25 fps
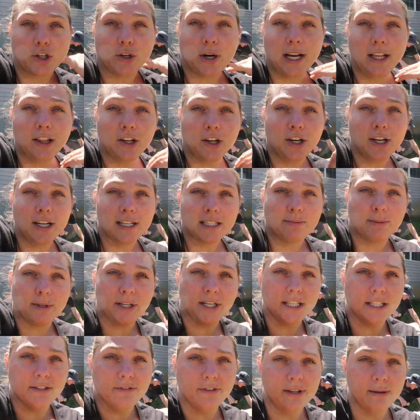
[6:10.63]
great learning
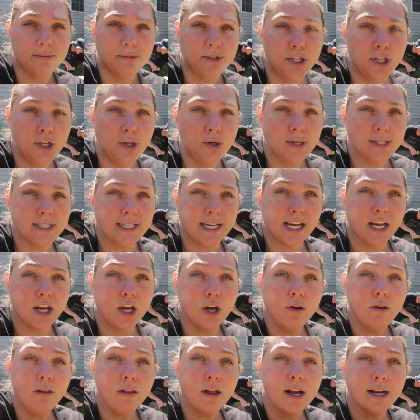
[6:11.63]
experience for them too, because they can
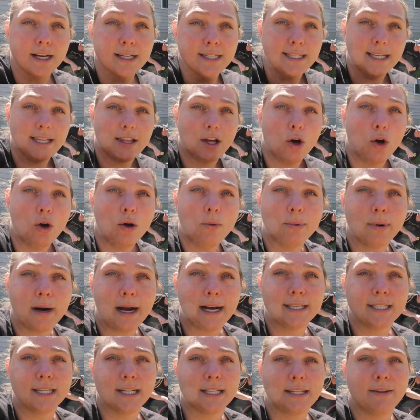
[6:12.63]
go along and see the whole
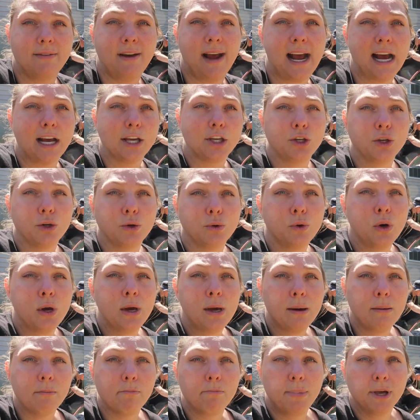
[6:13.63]
process of how you
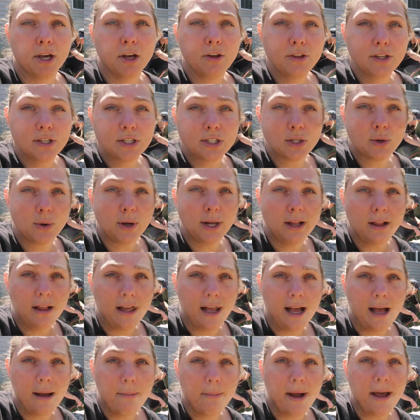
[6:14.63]
build the soil
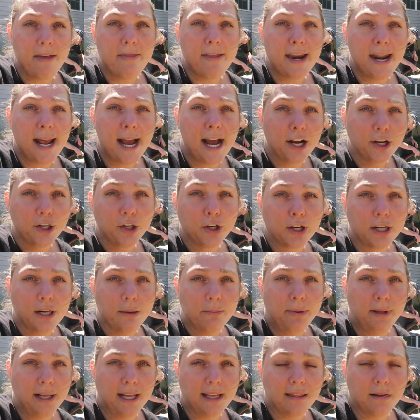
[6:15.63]
up and then how you're
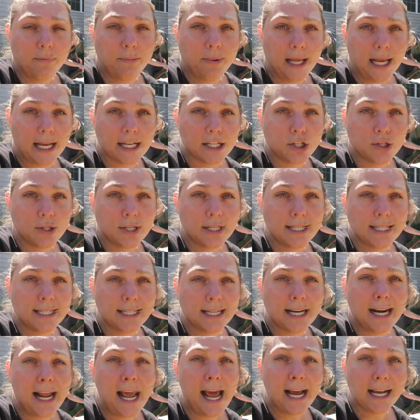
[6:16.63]
gonna plant the plant. So this
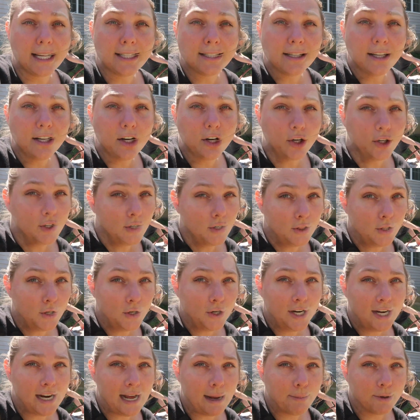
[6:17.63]
is an excellent
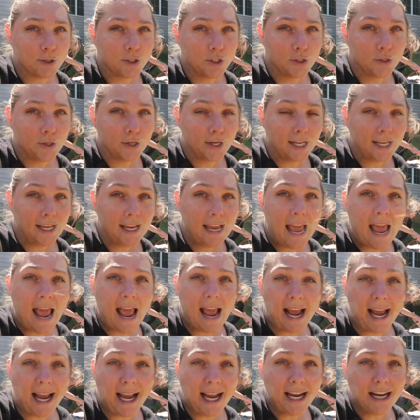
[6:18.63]
learning opportunity.
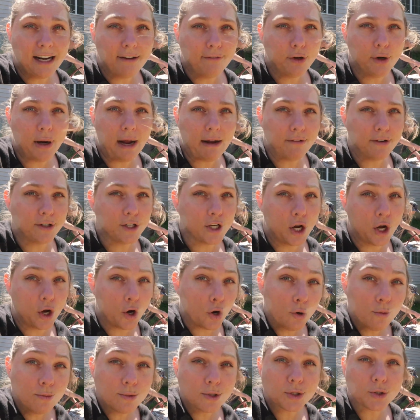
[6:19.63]
And if you're having to
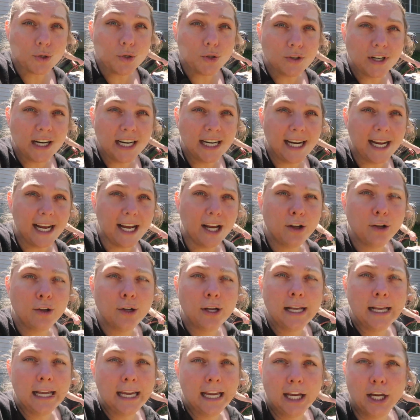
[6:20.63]
homeschool right now,
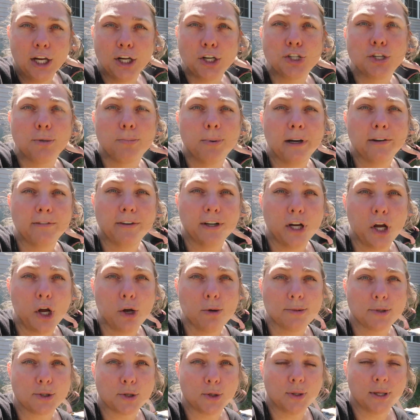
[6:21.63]
here's your perfect
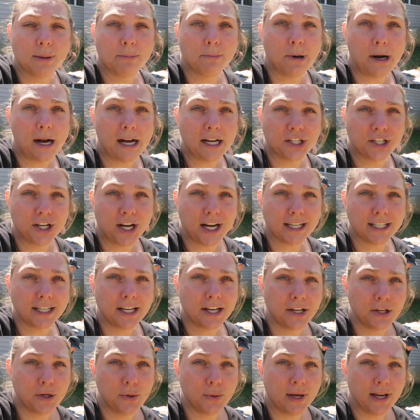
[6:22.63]
homeschooling project.
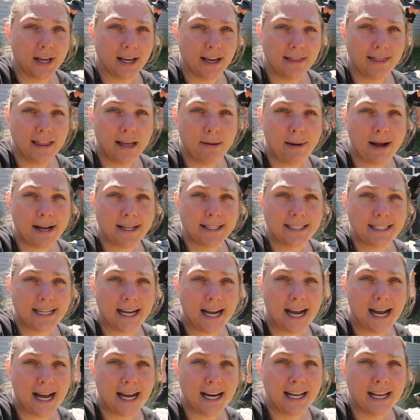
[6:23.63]
You can get them
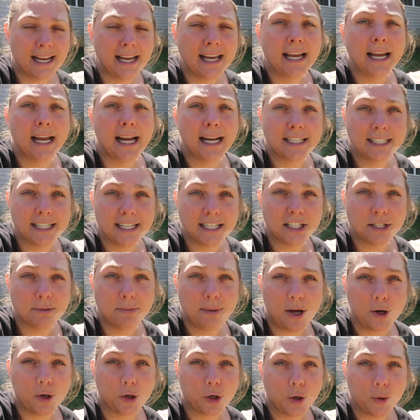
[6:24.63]
outside and teach
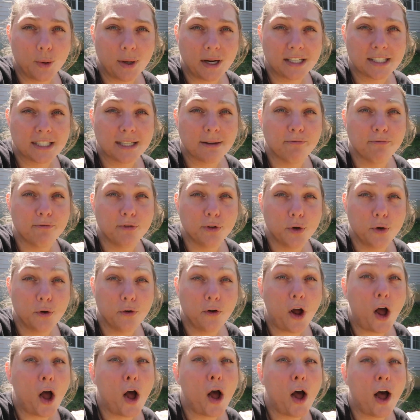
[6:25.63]
them about growing some food
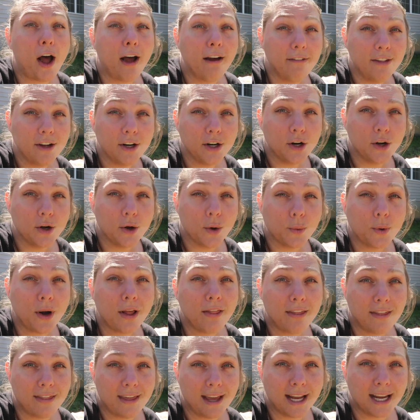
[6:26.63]
of their own
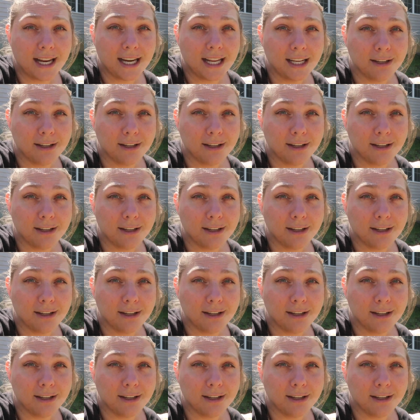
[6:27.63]
that they can